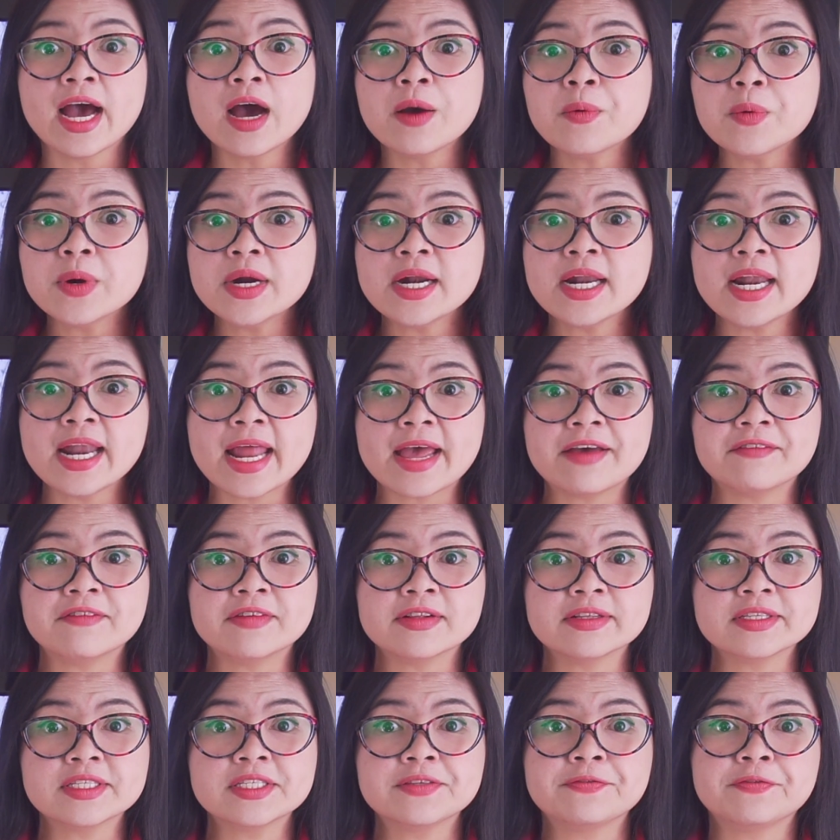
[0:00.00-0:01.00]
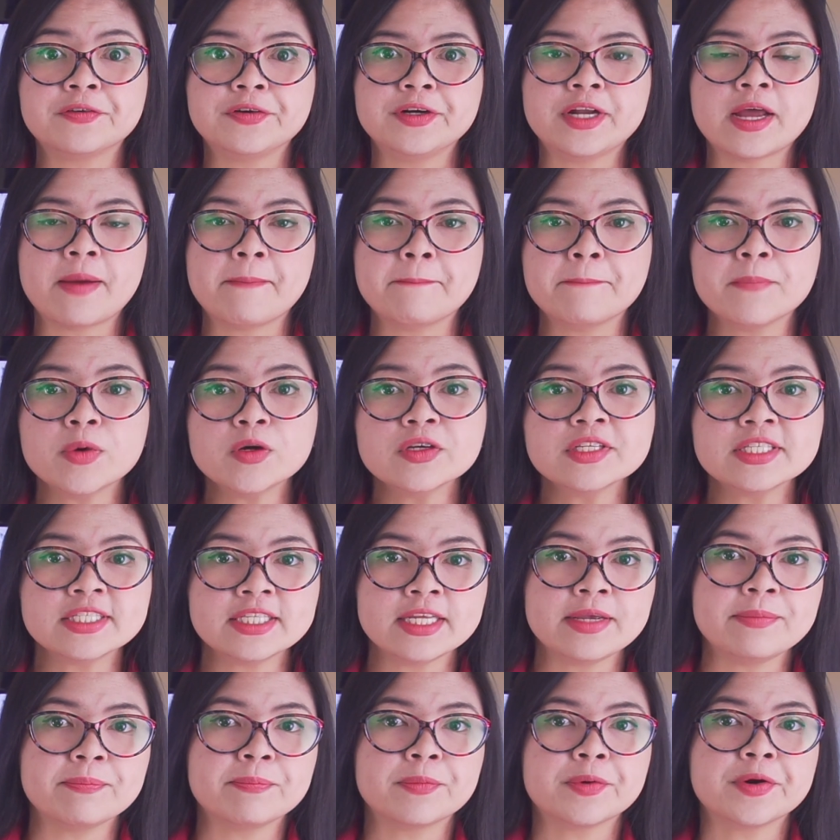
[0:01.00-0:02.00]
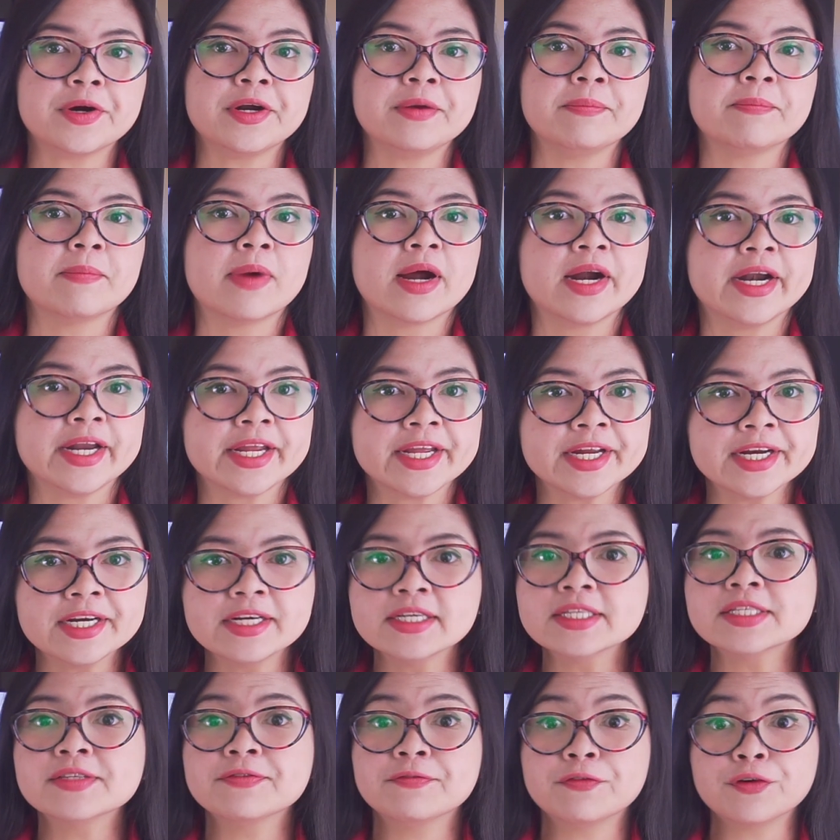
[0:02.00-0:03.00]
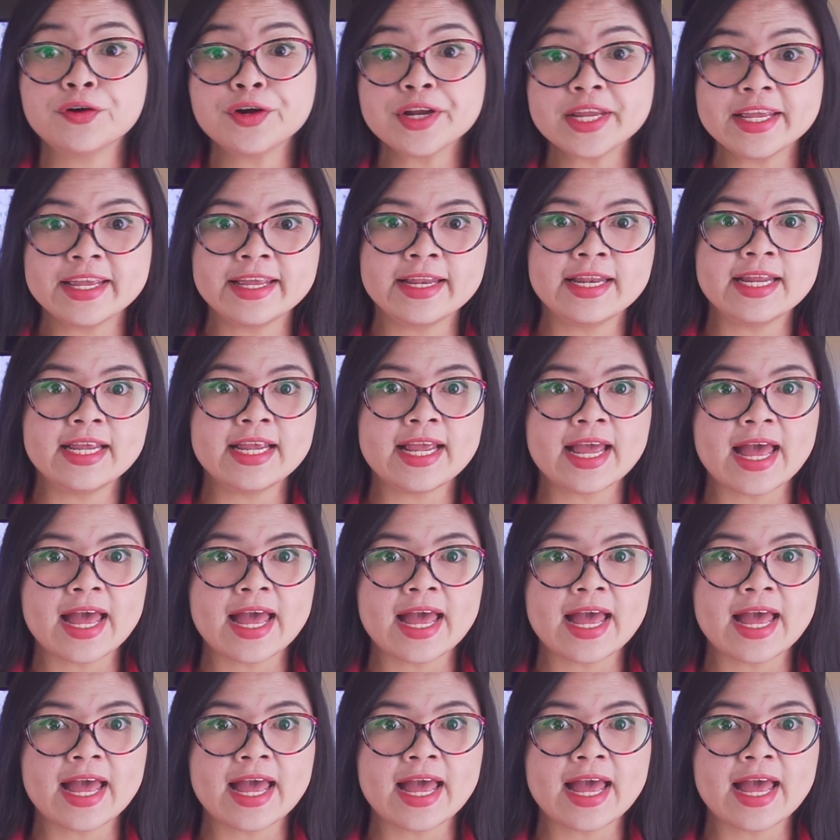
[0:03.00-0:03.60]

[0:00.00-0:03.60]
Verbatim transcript: our levels for the most important markers for kidney